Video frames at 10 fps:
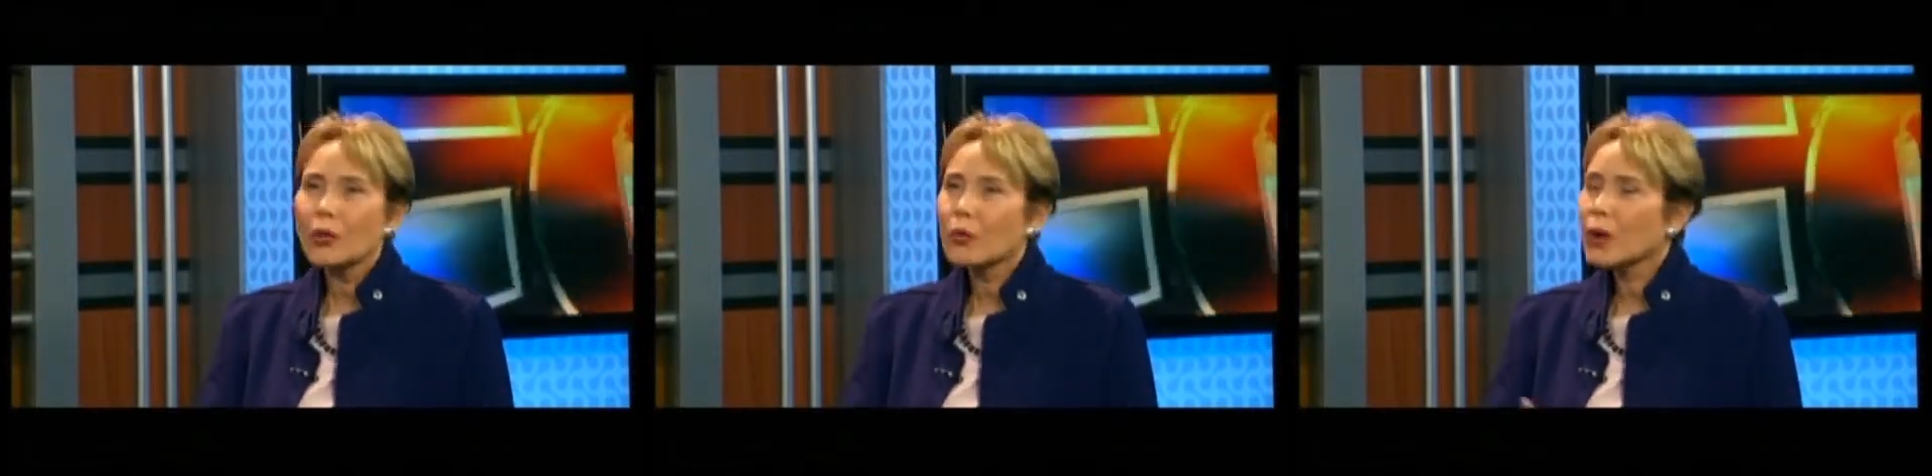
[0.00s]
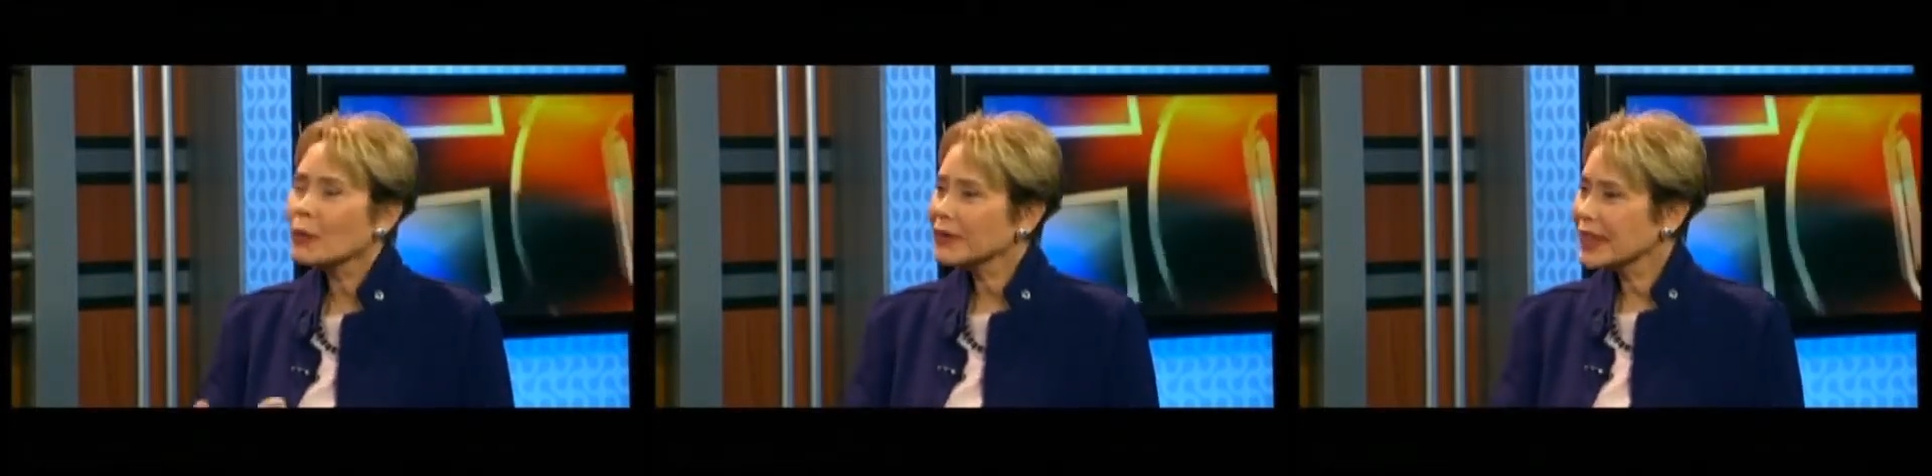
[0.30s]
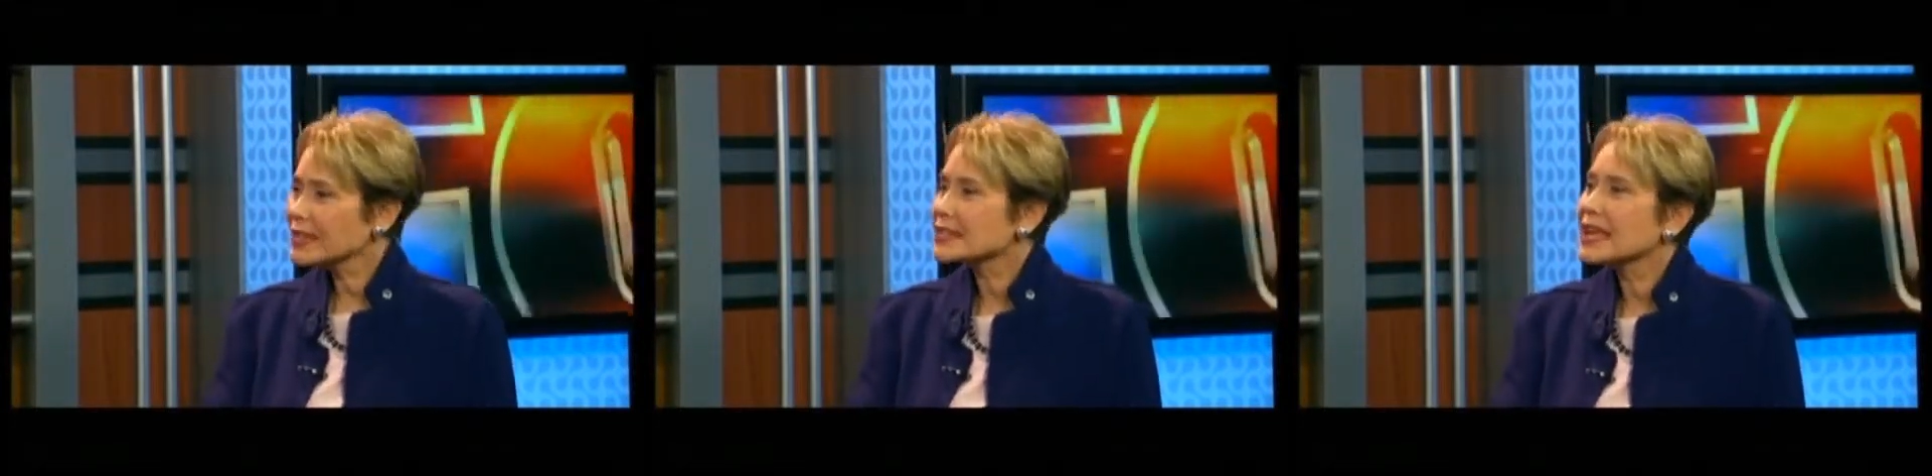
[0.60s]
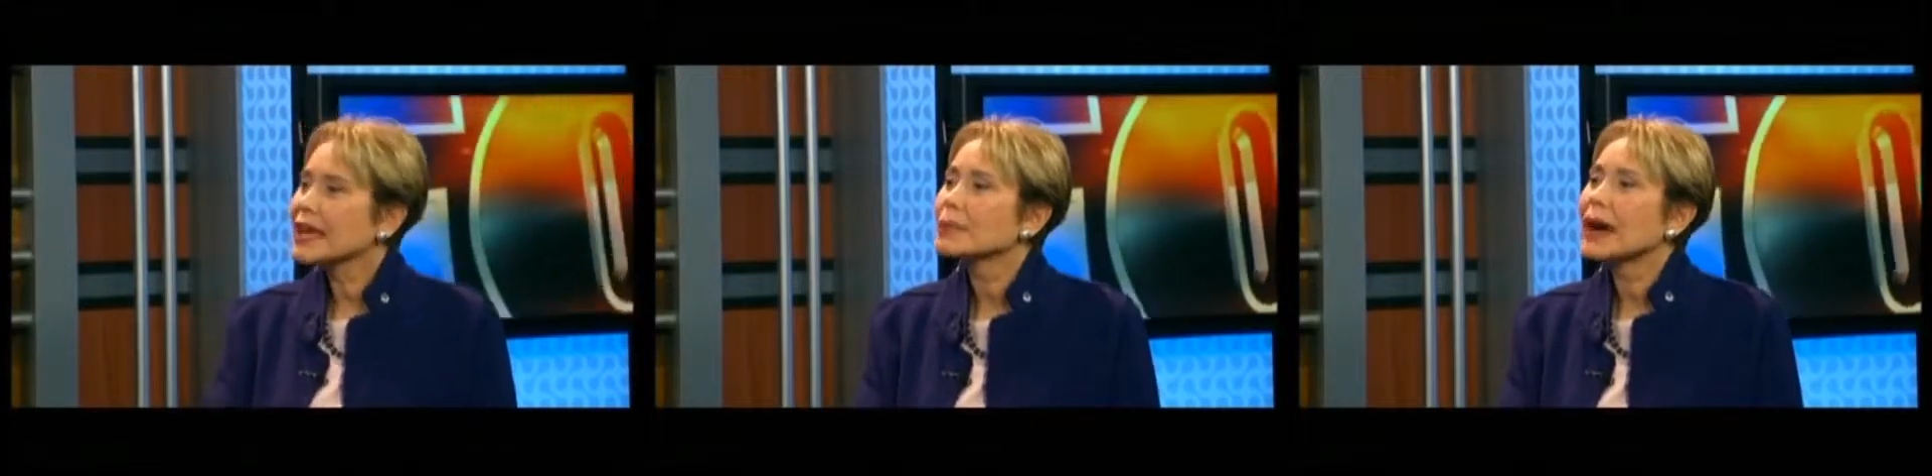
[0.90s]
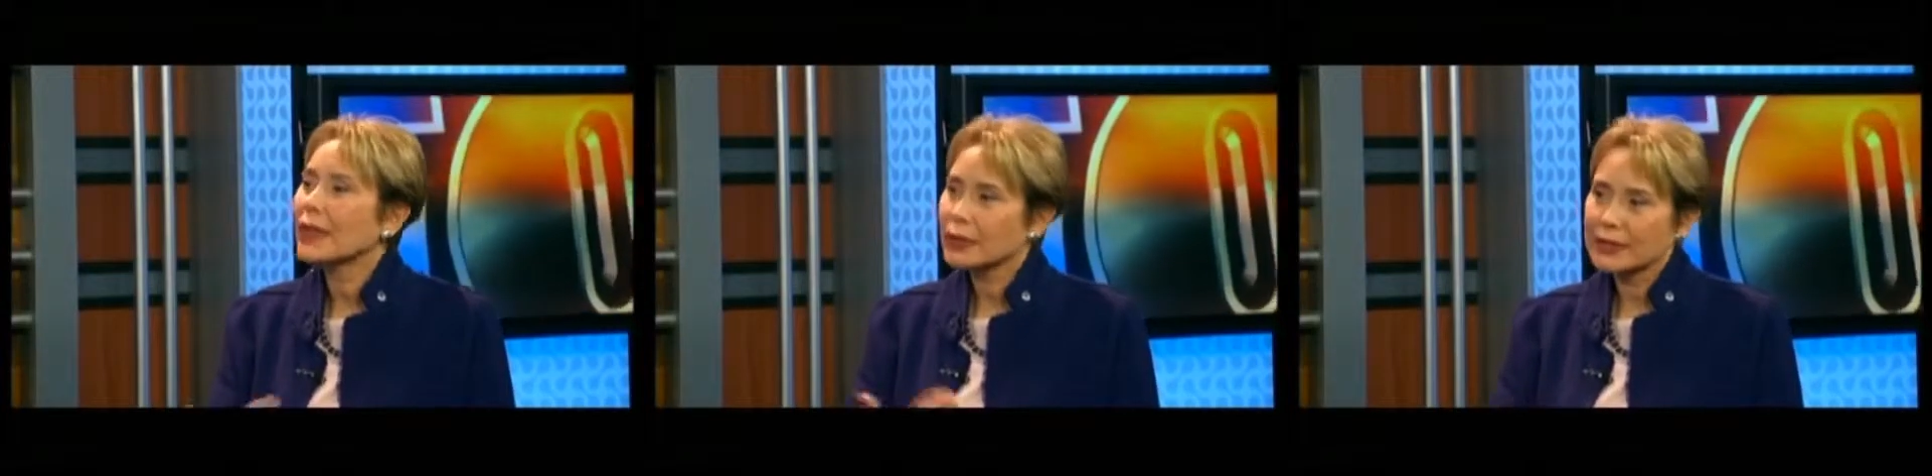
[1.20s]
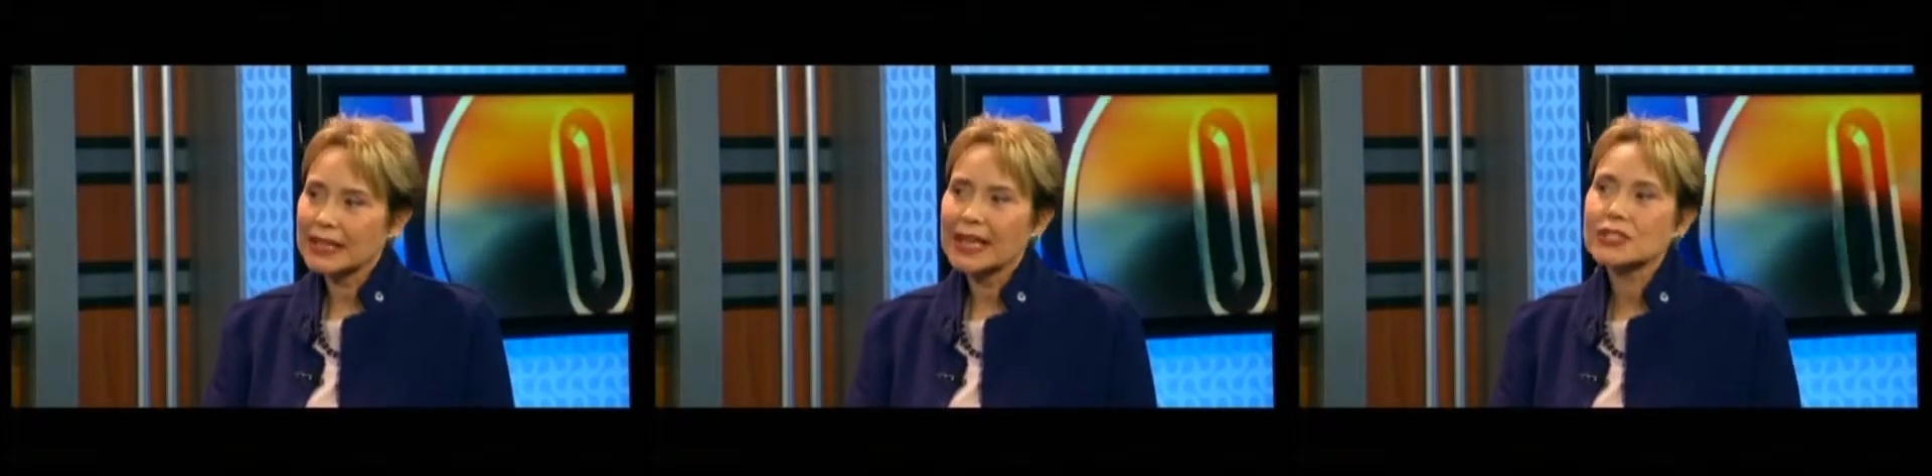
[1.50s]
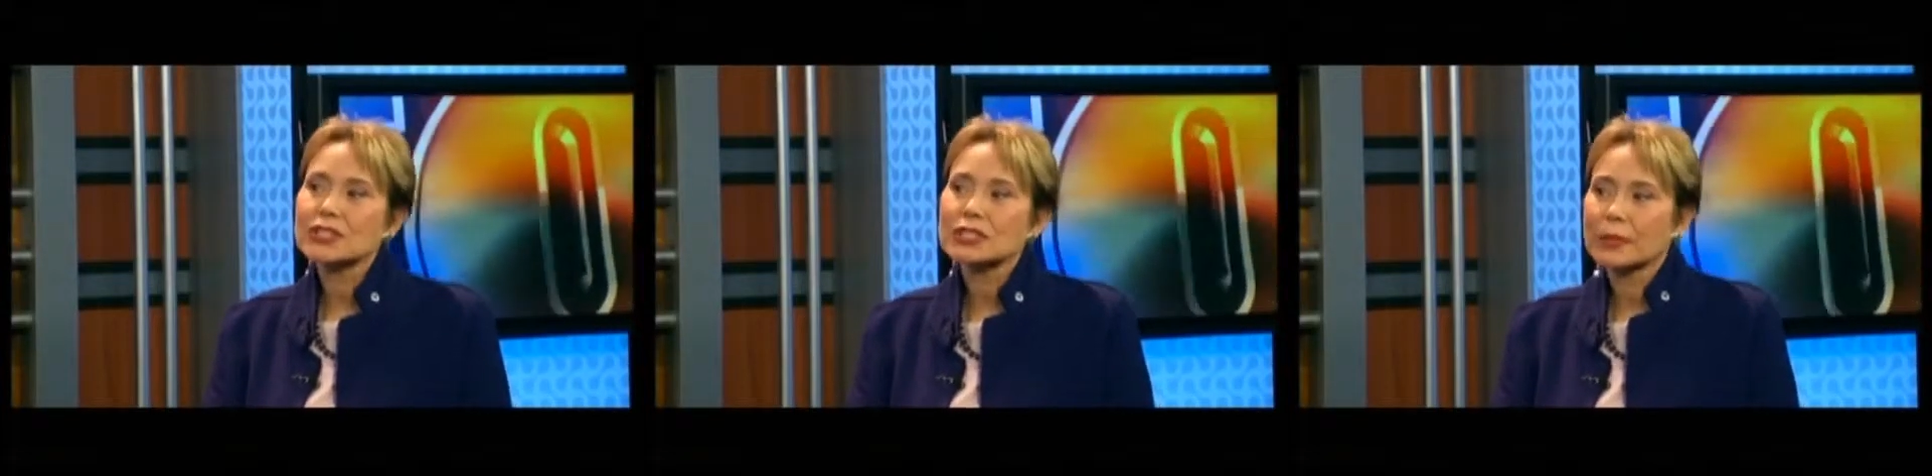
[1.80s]
What would they say about the
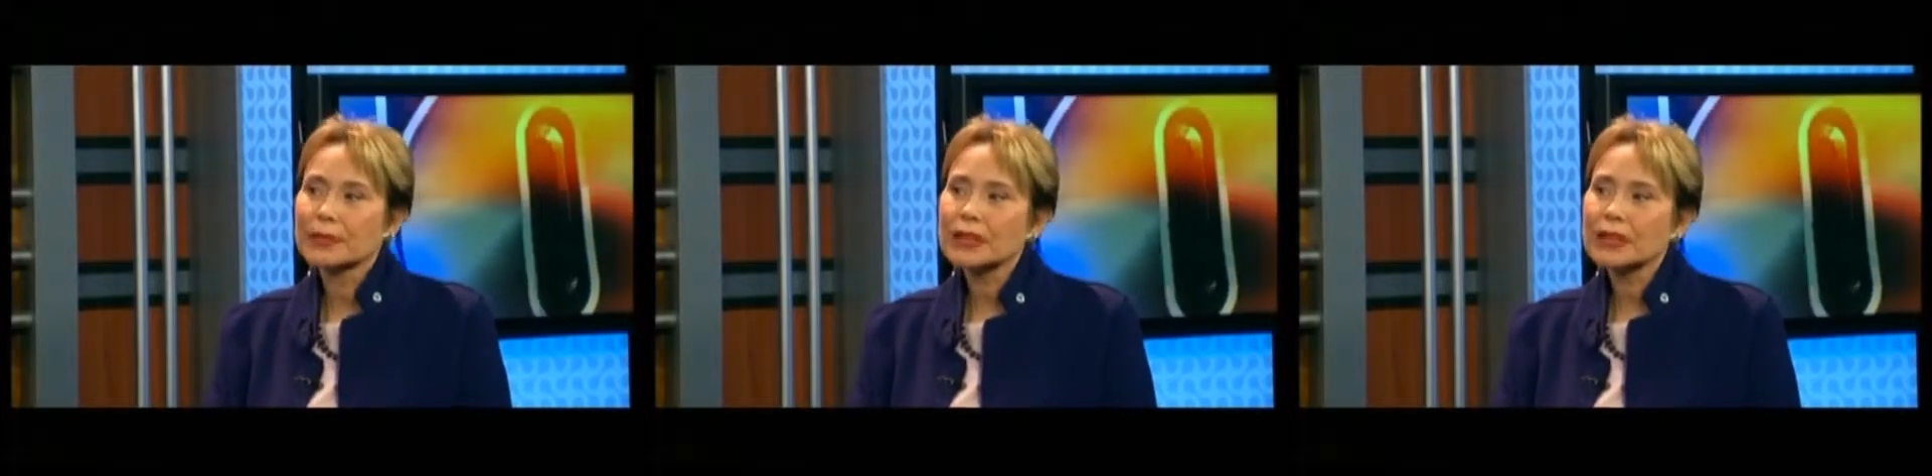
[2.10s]
relationship?